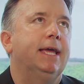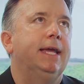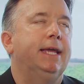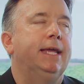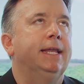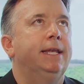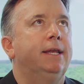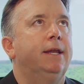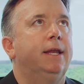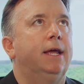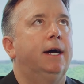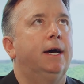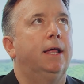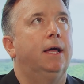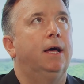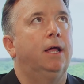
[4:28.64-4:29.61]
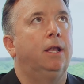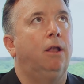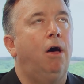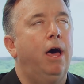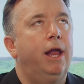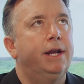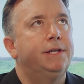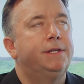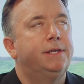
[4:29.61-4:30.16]
In uh, a
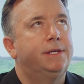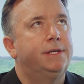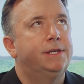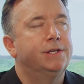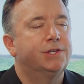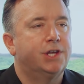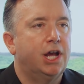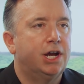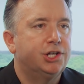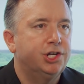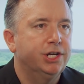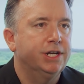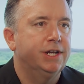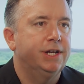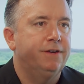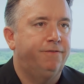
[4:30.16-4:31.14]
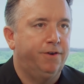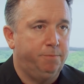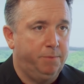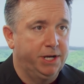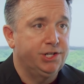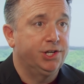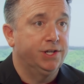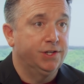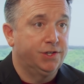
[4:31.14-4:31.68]
lot of discussion in
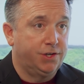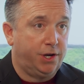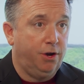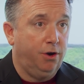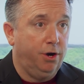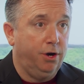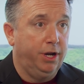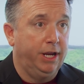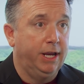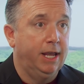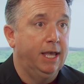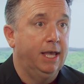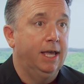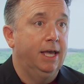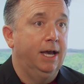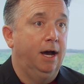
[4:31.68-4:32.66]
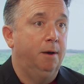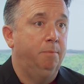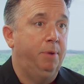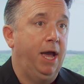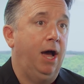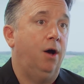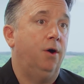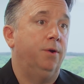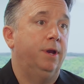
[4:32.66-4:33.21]
information security
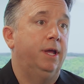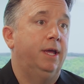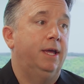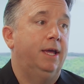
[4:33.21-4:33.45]
about